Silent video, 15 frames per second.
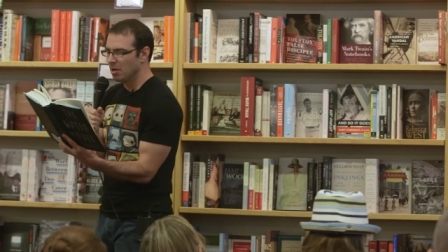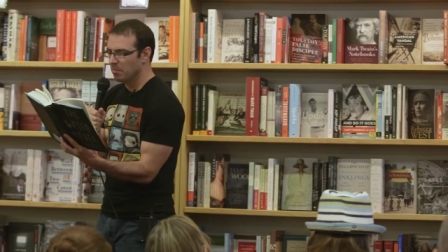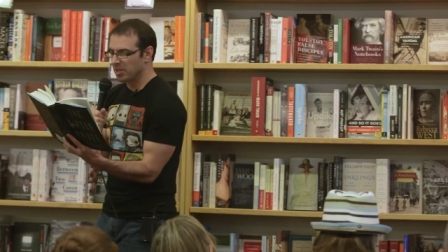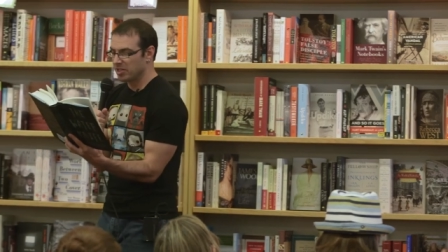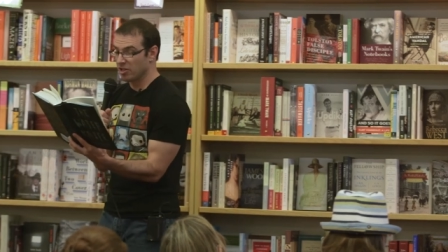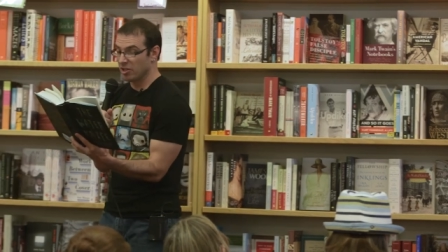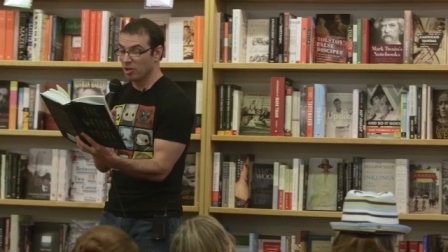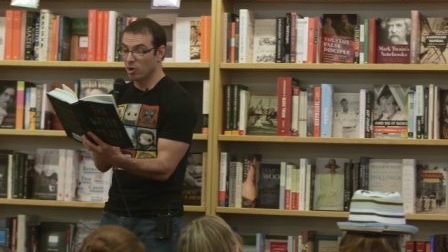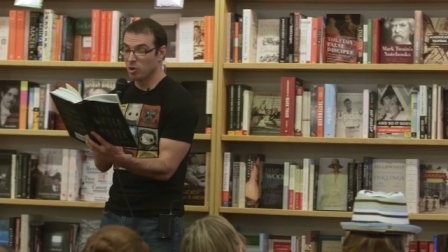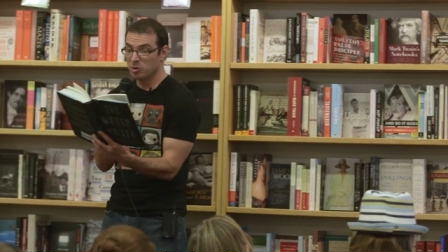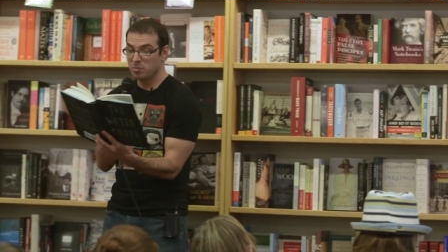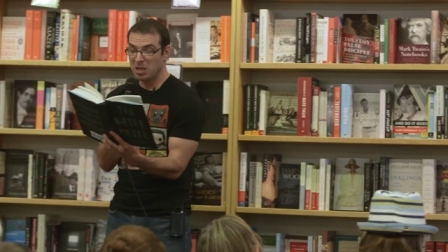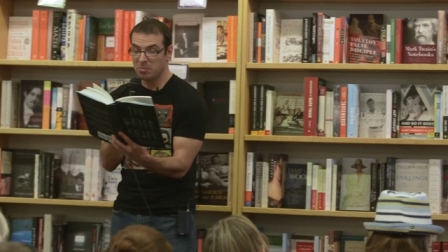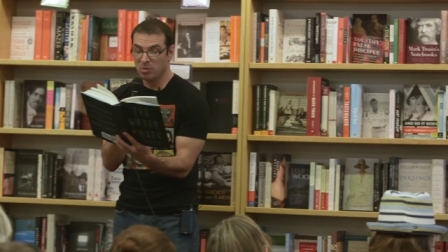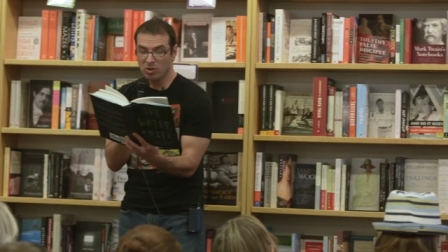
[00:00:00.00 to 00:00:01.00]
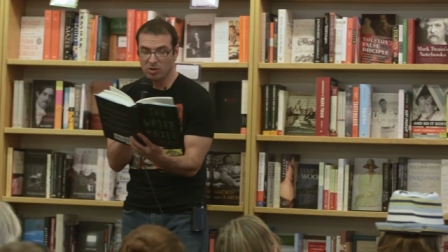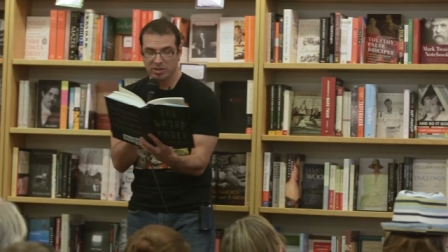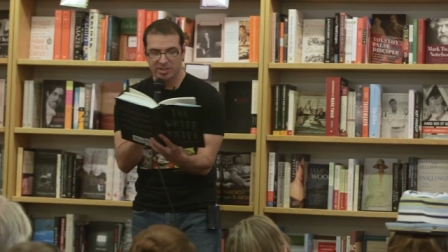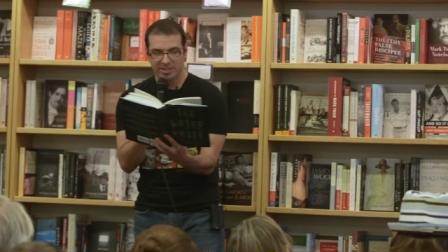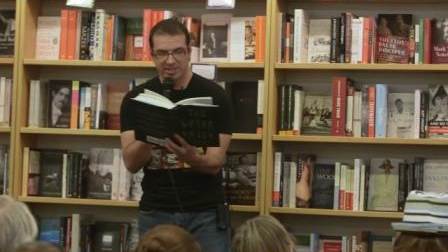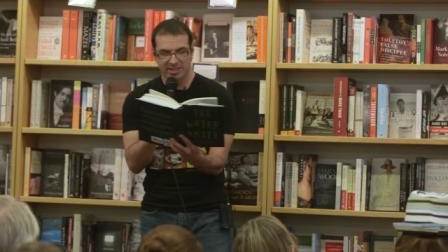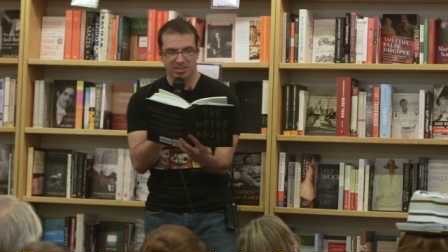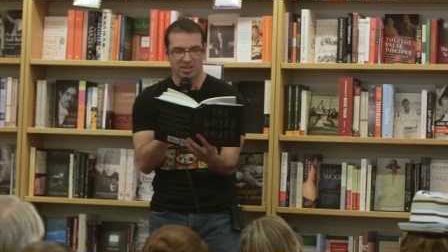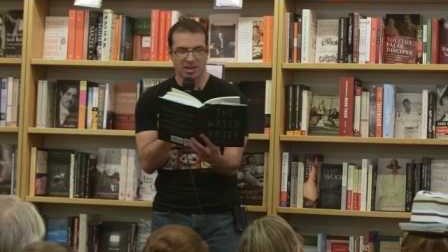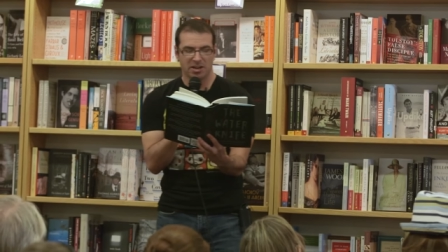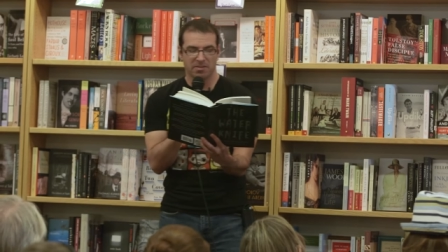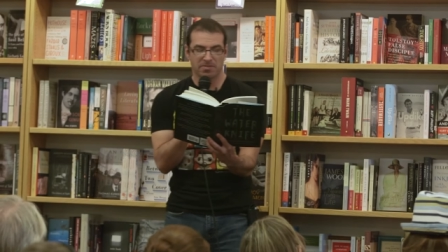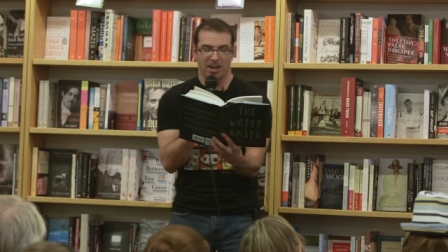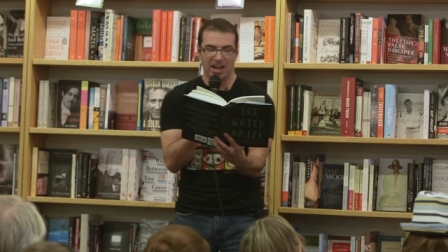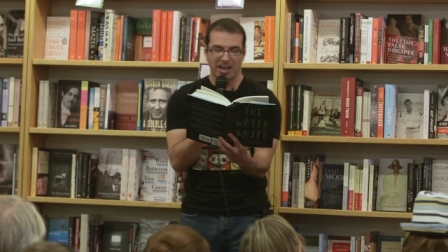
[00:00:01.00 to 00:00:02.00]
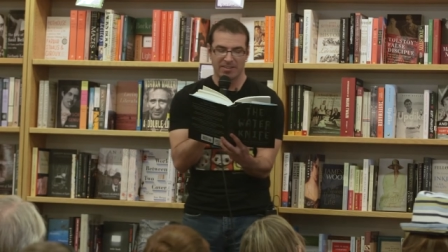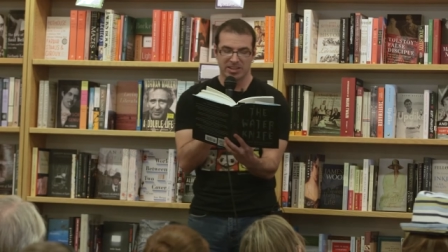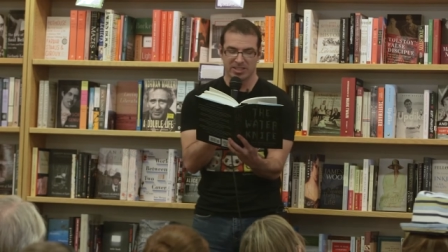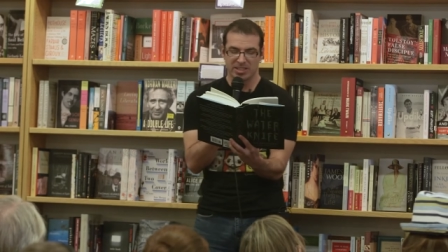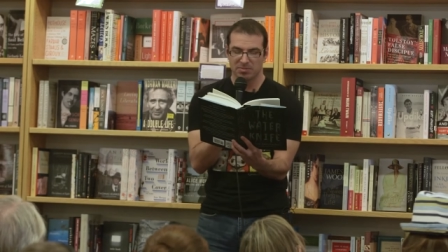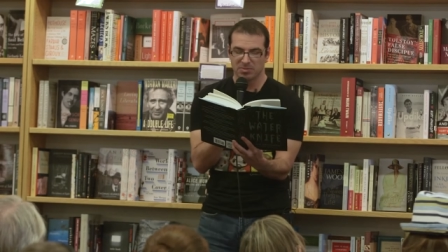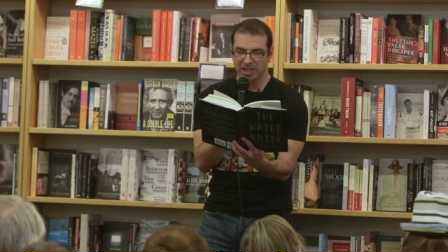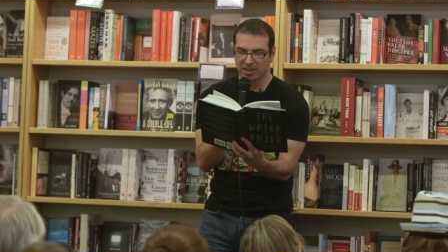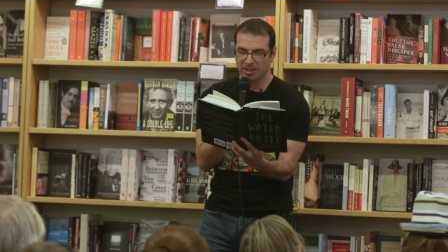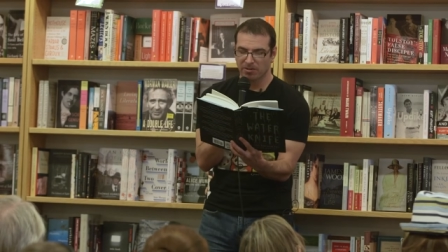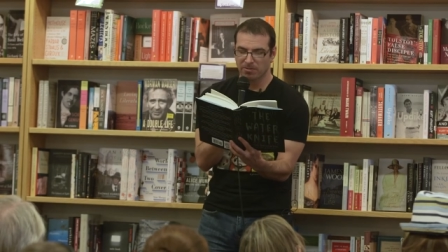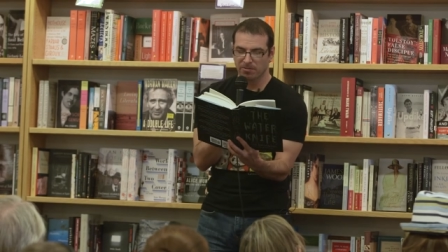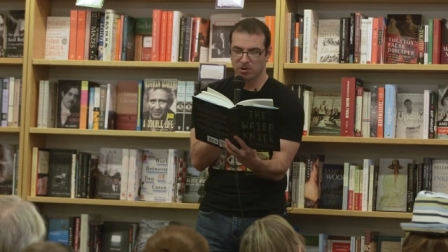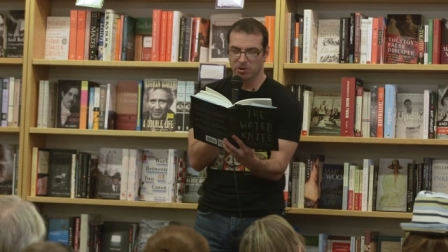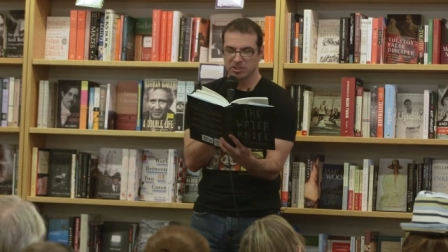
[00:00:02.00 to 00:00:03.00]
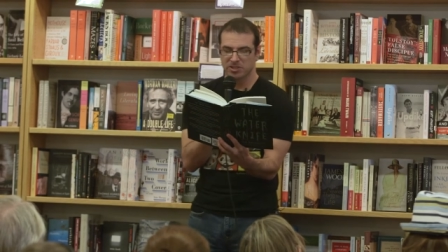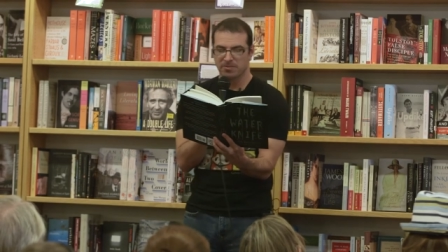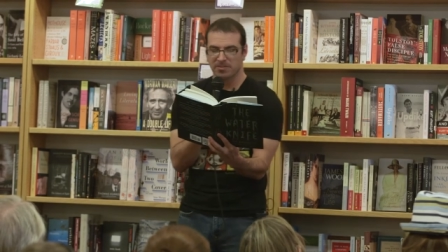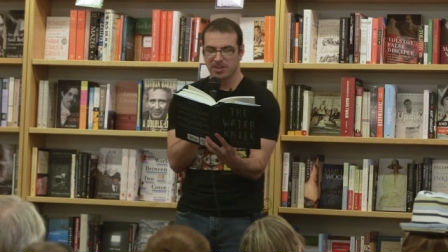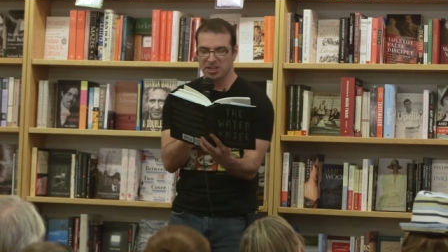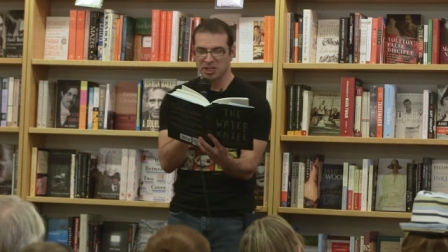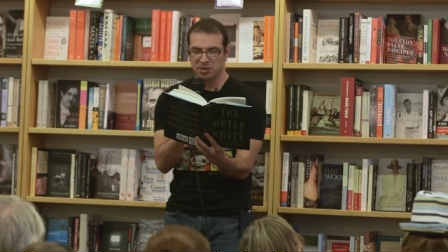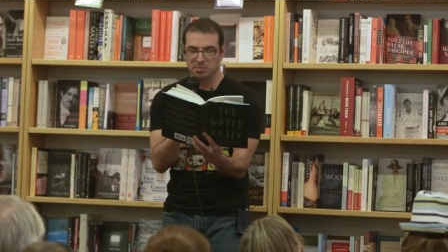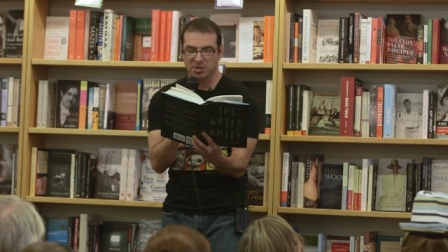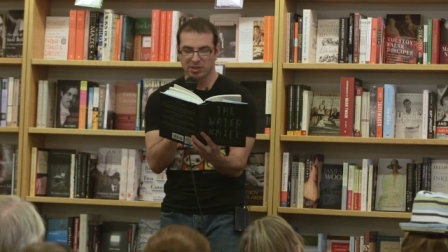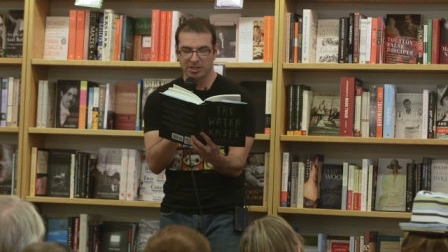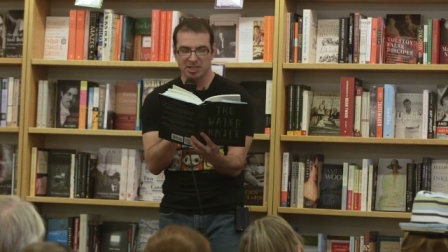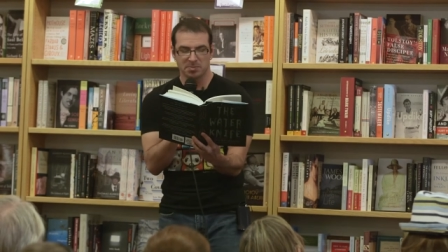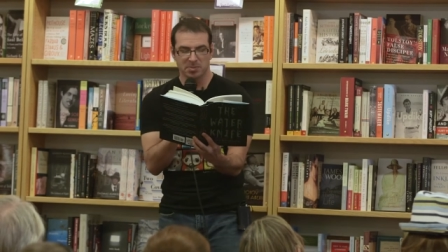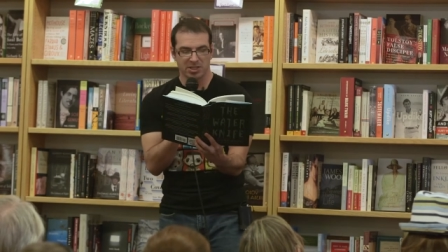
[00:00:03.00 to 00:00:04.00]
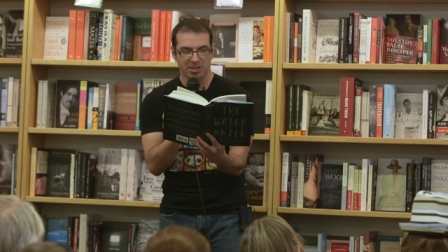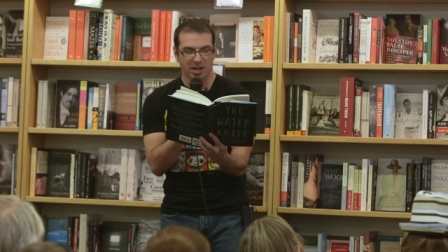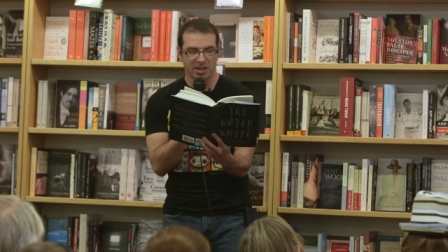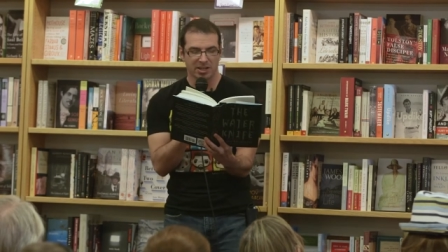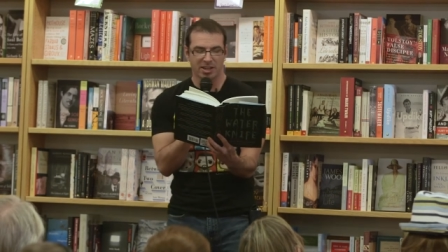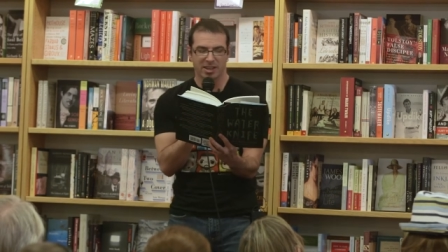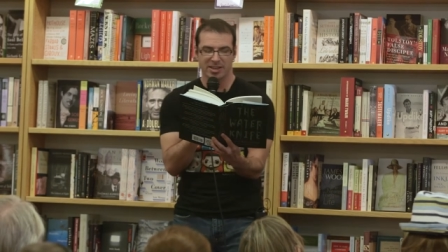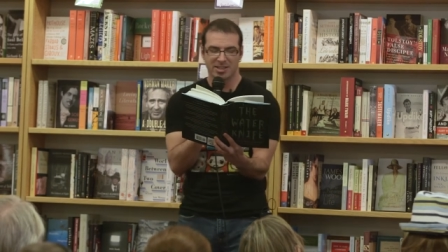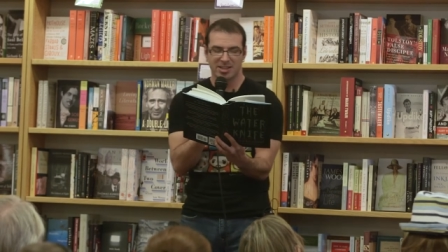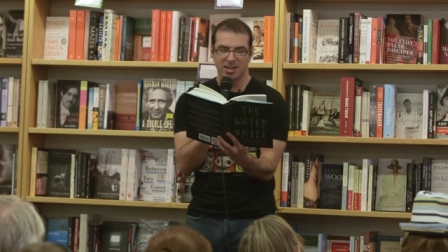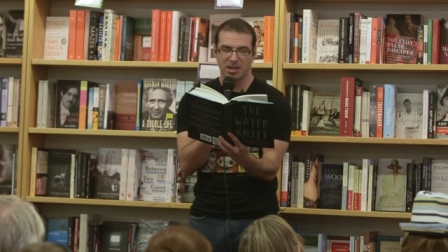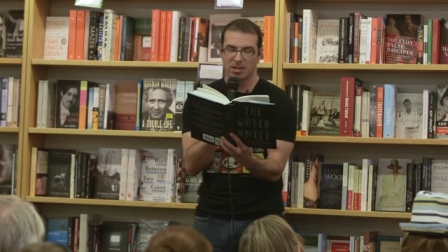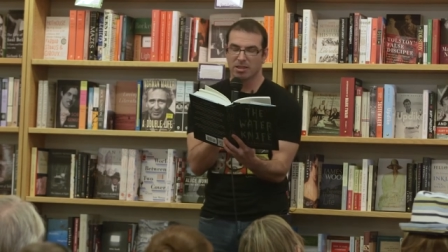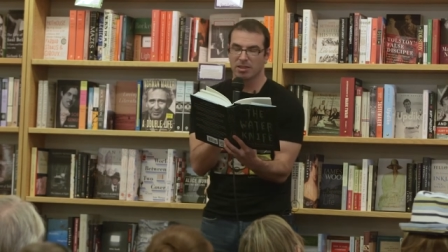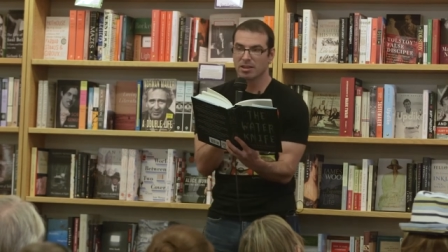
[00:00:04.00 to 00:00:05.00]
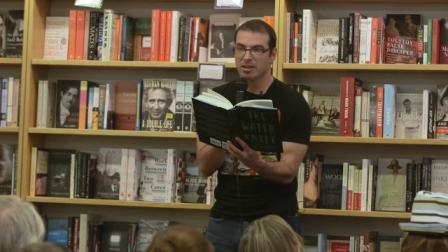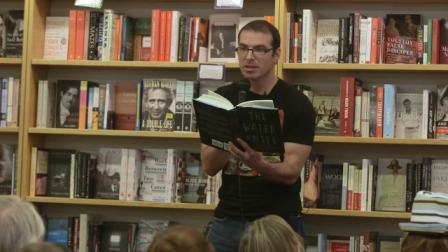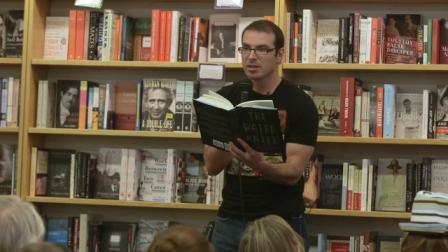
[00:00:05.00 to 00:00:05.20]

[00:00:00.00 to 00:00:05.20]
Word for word: But to those people, six ninety-five had seemed like their first Phoenix police baton to the teeth,